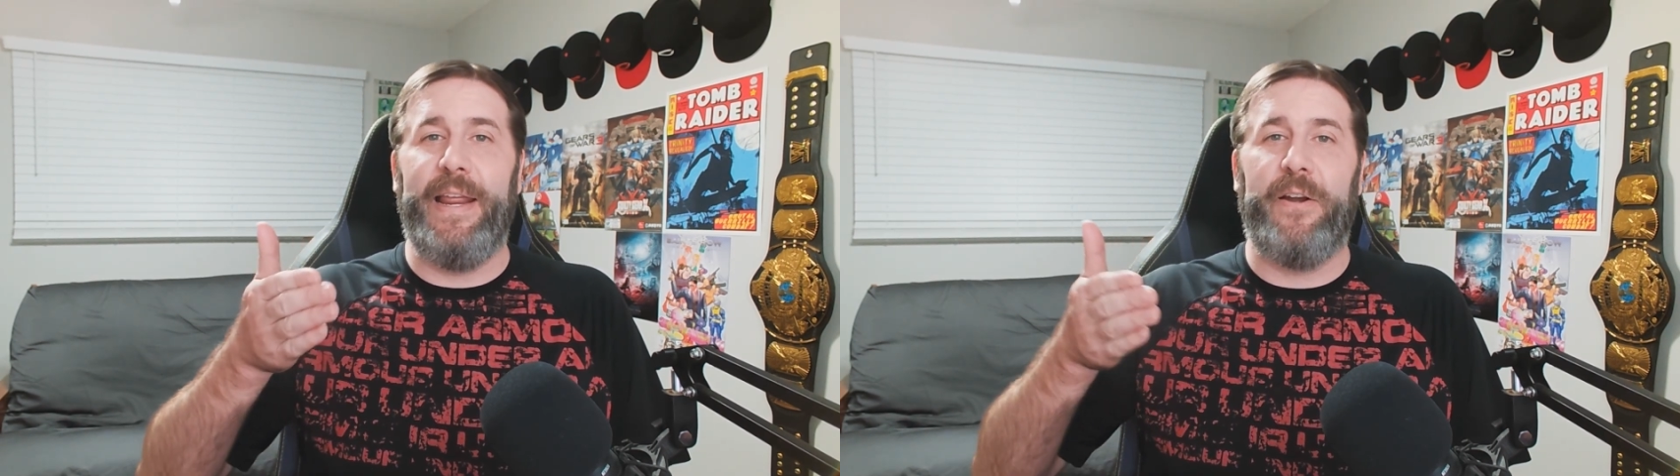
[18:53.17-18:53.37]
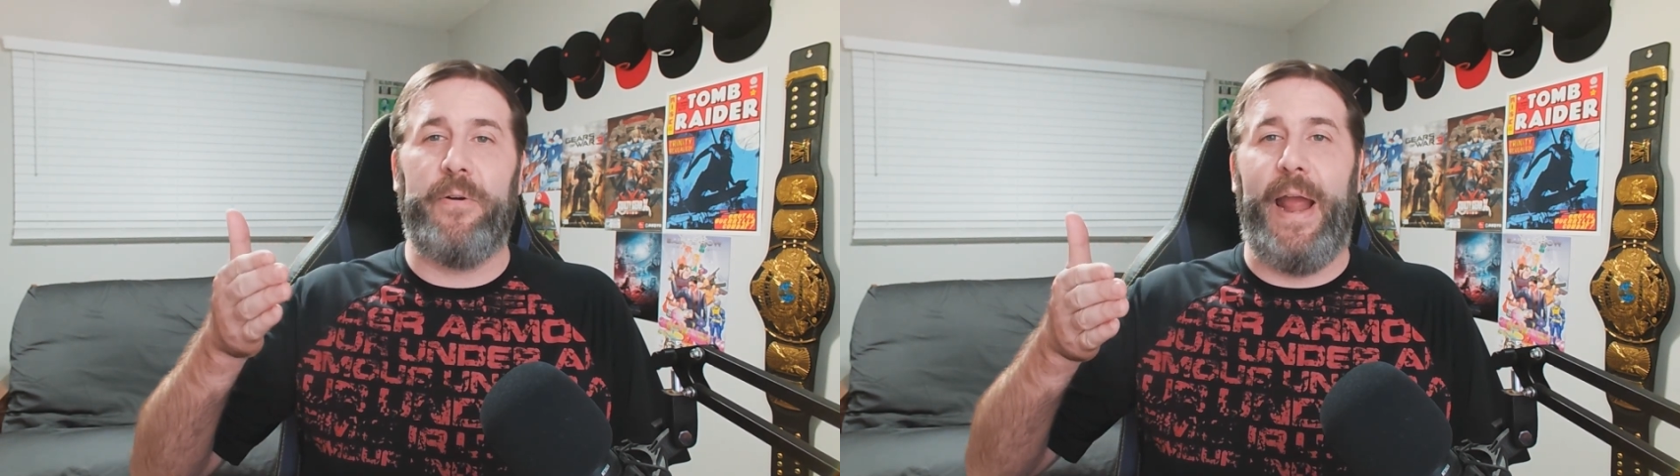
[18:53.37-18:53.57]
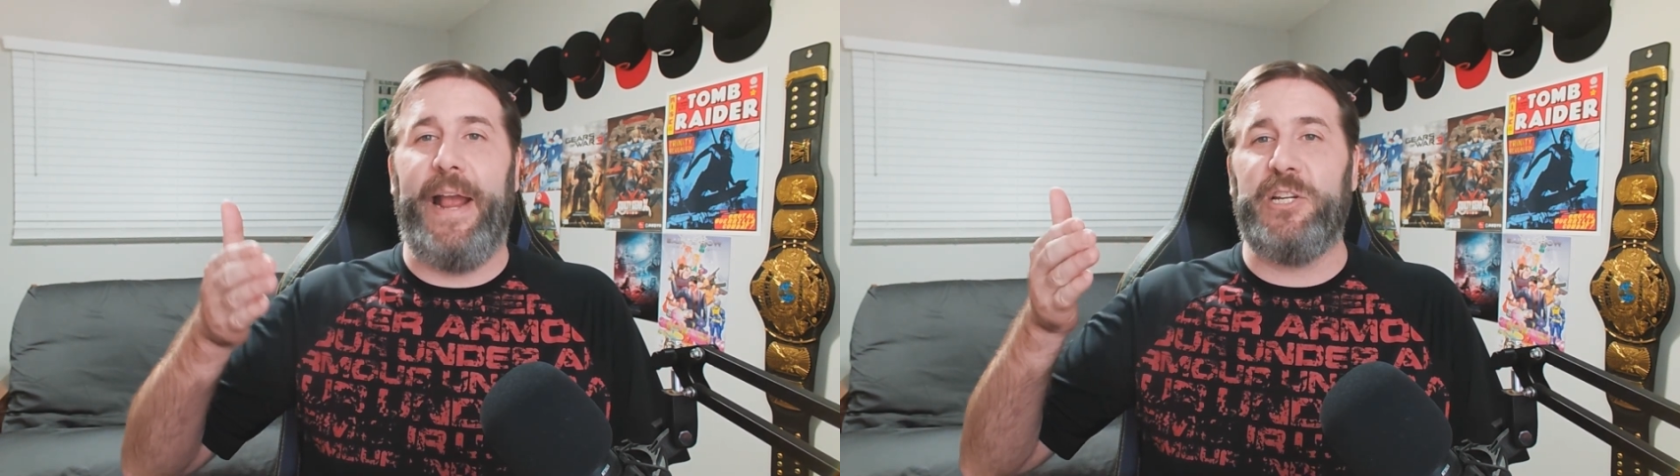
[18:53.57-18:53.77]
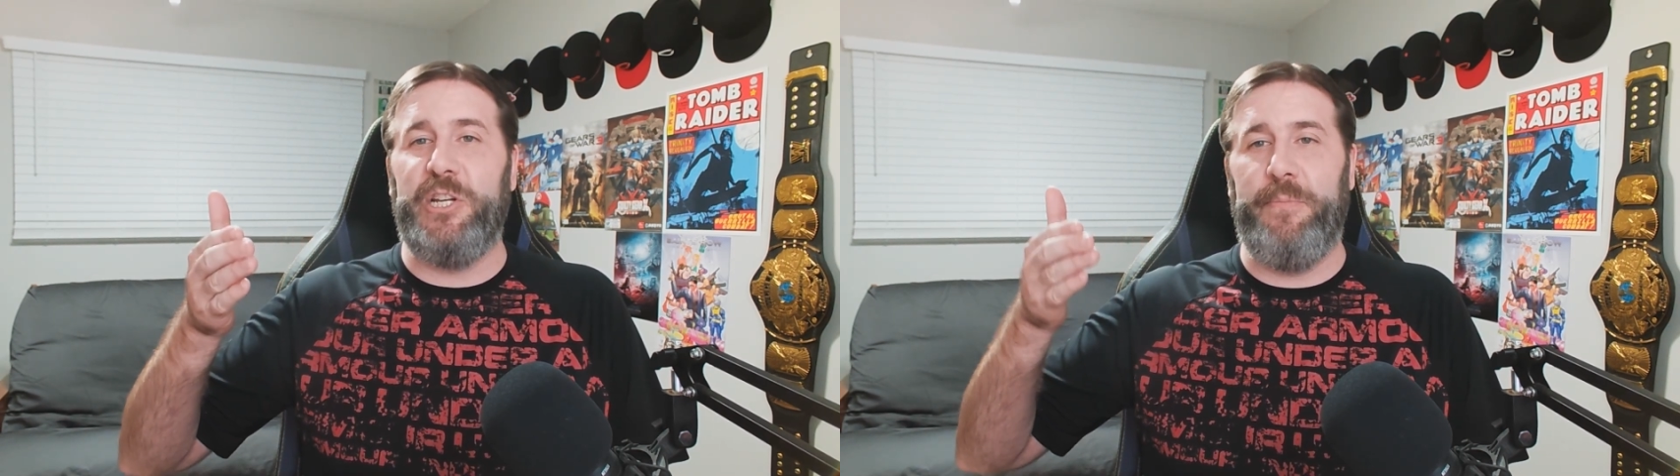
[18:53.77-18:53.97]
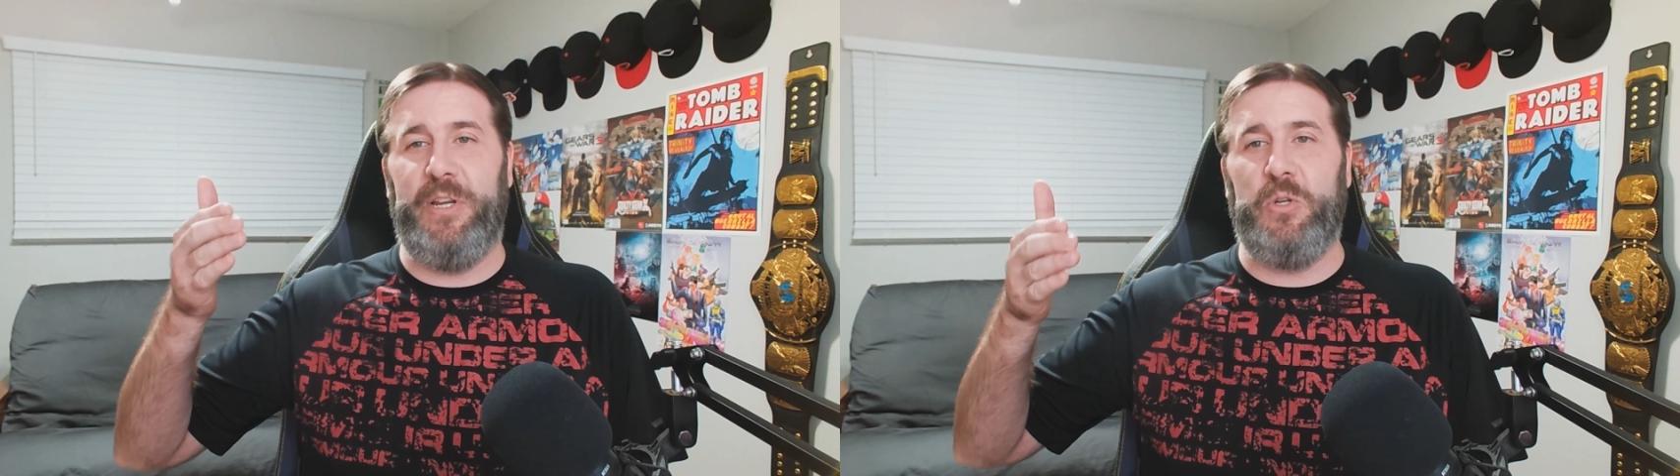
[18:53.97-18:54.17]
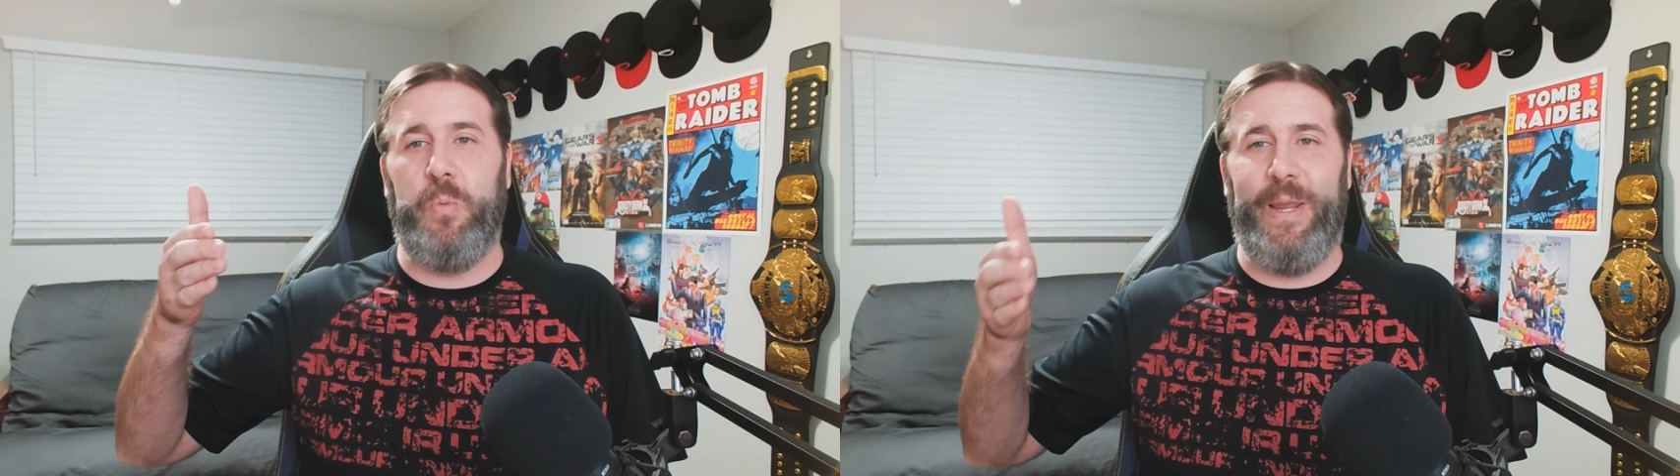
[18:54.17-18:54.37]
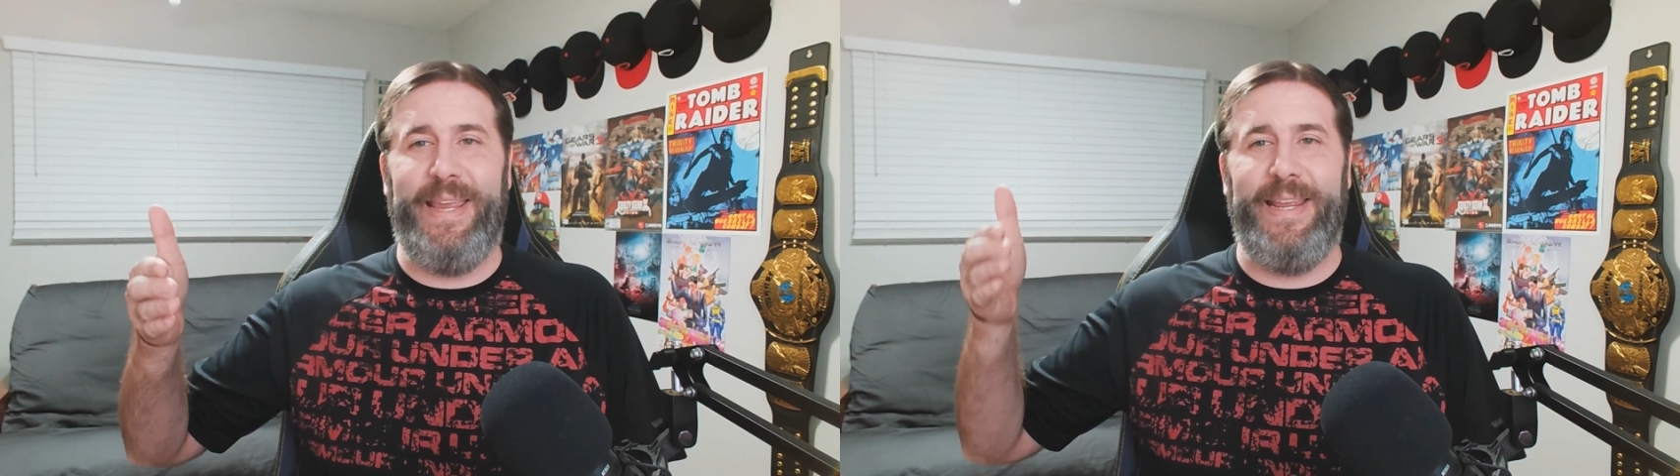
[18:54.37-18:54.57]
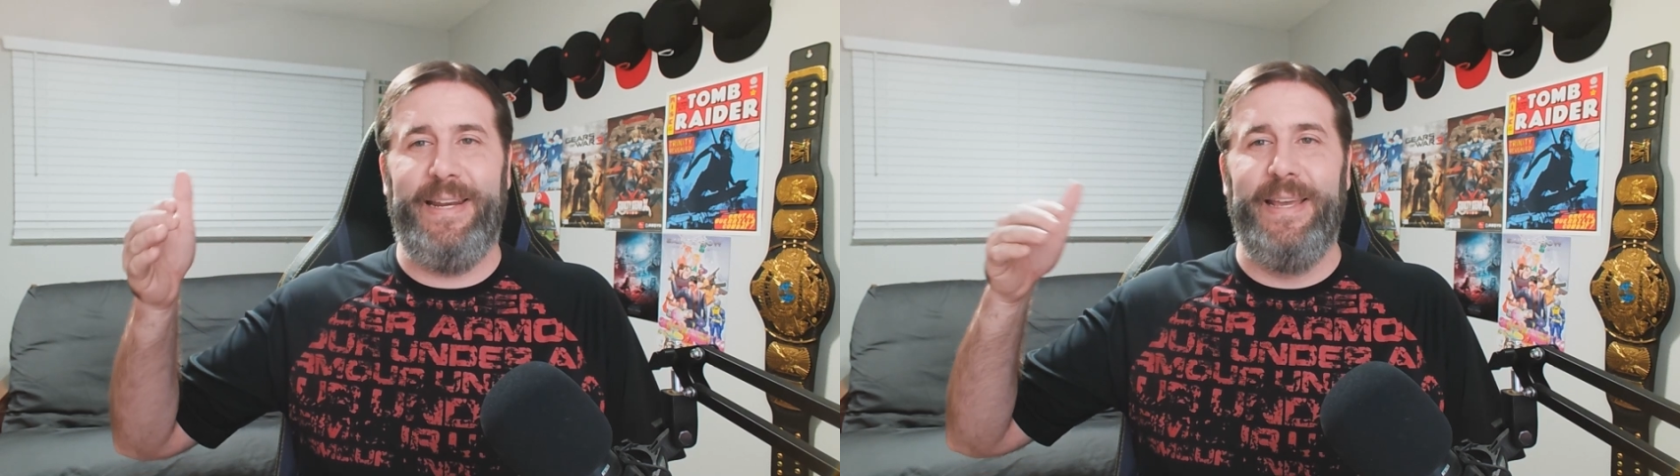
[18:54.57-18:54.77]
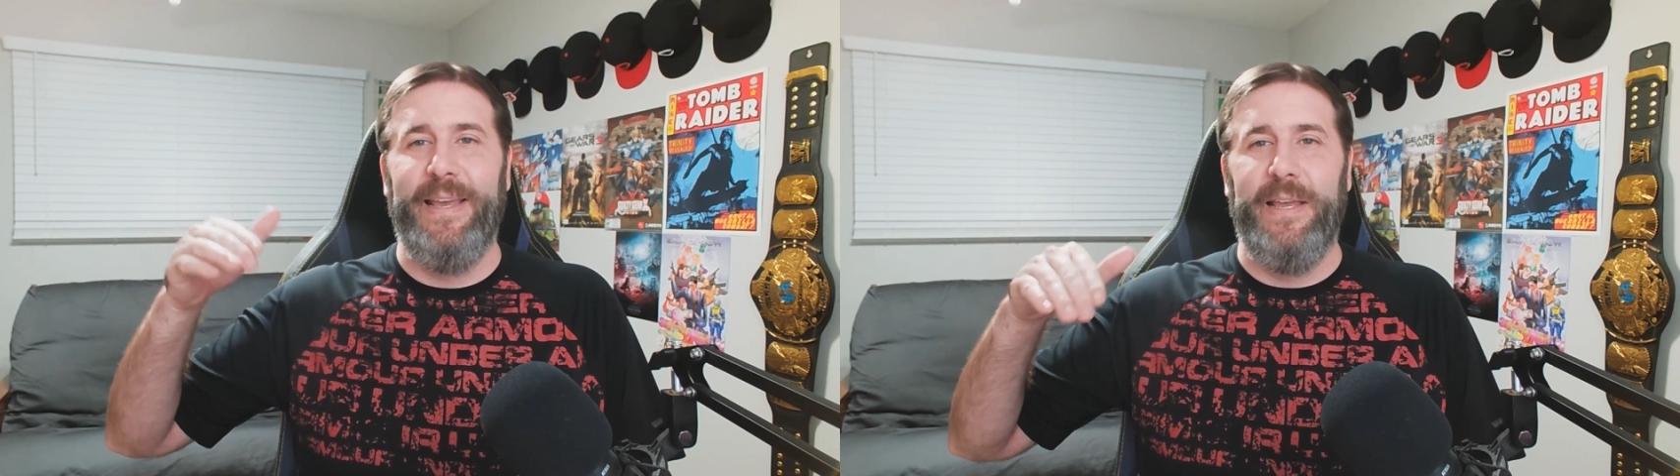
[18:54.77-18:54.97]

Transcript: interaction between